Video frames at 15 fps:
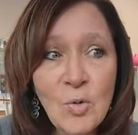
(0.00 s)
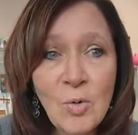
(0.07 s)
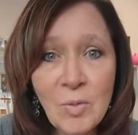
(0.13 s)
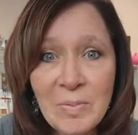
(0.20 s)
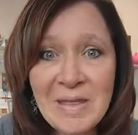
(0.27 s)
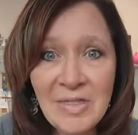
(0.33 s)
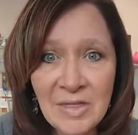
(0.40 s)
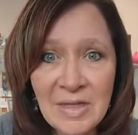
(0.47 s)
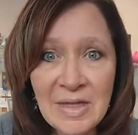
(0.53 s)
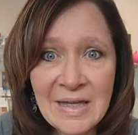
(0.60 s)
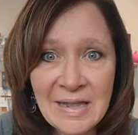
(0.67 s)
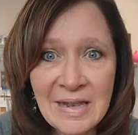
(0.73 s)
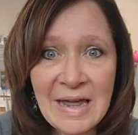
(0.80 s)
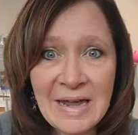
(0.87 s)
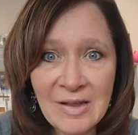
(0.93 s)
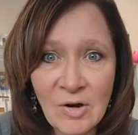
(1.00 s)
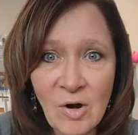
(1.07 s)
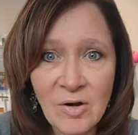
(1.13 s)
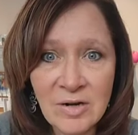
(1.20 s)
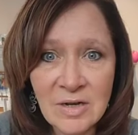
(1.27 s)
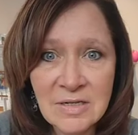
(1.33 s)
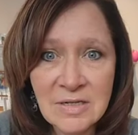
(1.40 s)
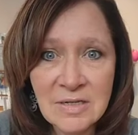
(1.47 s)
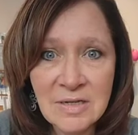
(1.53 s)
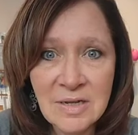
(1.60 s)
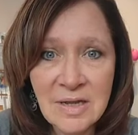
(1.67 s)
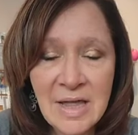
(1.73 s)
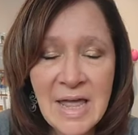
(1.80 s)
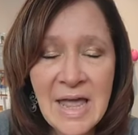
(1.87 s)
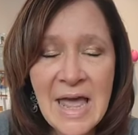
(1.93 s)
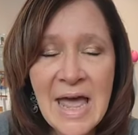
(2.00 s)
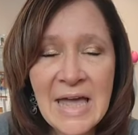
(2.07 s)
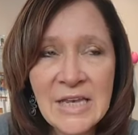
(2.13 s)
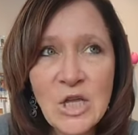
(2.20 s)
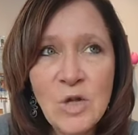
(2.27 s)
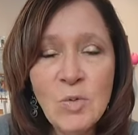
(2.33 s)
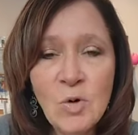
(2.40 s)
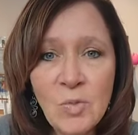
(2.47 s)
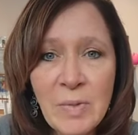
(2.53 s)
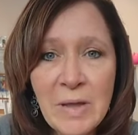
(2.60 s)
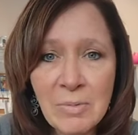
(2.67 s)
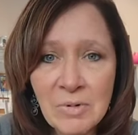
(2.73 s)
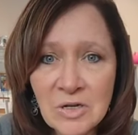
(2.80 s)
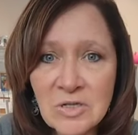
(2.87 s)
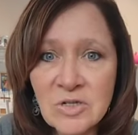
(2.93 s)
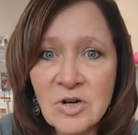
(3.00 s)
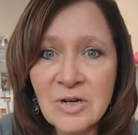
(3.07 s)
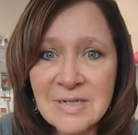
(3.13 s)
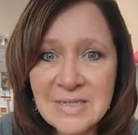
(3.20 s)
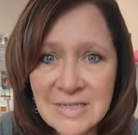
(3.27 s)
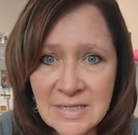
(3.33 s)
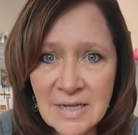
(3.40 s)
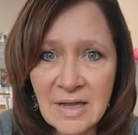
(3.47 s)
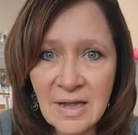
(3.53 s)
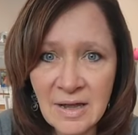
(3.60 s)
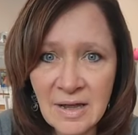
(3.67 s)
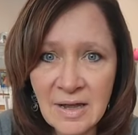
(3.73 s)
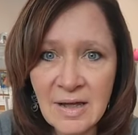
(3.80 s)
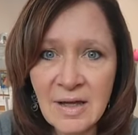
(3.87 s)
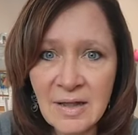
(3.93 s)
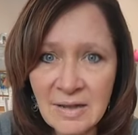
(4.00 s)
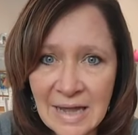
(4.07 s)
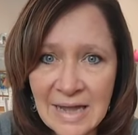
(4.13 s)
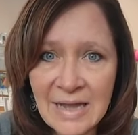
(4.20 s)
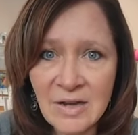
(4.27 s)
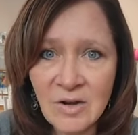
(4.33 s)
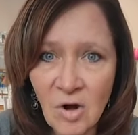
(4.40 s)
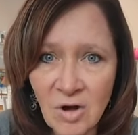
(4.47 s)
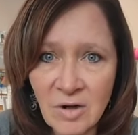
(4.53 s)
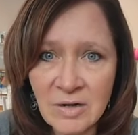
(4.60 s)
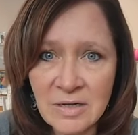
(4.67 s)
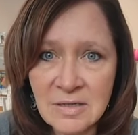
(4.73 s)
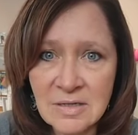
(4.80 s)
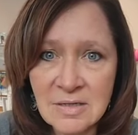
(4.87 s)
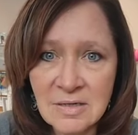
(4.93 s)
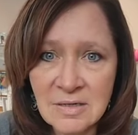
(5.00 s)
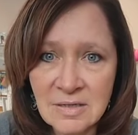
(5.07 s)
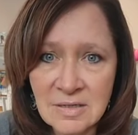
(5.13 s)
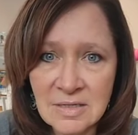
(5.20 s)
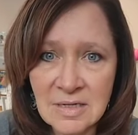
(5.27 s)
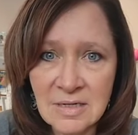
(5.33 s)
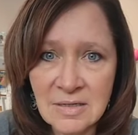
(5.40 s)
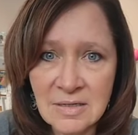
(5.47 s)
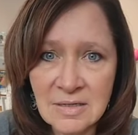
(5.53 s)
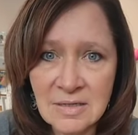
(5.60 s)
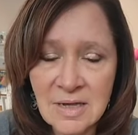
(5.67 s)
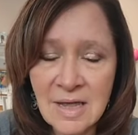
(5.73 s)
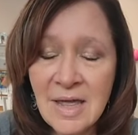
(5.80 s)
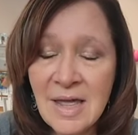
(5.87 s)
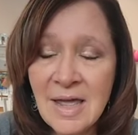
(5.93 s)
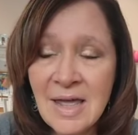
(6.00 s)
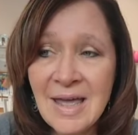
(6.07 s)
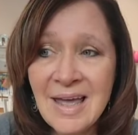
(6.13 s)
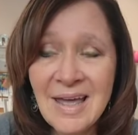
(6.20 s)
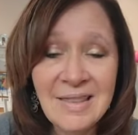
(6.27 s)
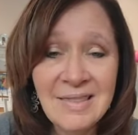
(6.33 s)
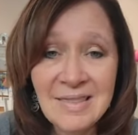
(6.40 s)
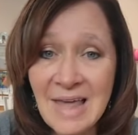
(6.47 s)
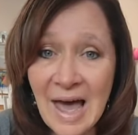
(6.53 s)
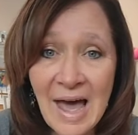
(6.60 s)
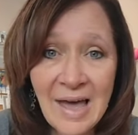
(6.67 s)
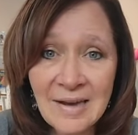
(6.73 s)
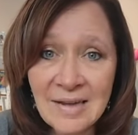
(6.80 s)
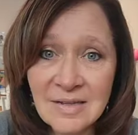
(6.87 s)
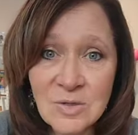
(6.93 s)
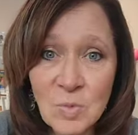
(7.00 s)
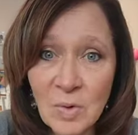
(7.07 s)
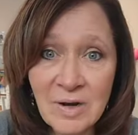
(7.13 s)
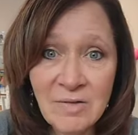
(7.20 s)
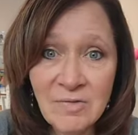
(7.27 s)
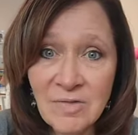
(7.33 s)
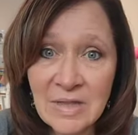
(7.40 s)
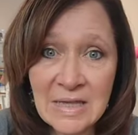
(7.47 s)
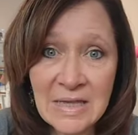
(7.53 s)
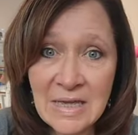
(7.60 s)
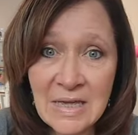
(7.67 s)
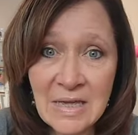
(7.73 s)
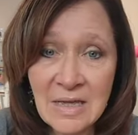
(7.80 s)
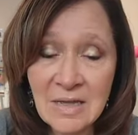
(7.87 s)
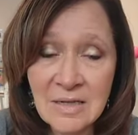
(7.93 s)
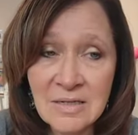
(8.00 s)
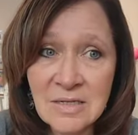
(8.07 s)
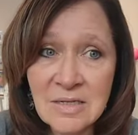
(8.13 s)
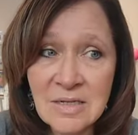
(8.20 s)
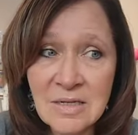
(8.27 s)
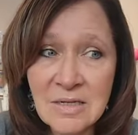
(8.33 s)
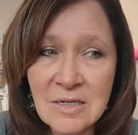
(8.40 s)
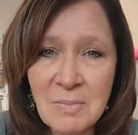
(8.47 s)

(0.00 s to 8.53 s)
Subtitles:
be thinking like an artist, and you will be able to start seeing like an artist sees. And that is one of the keys to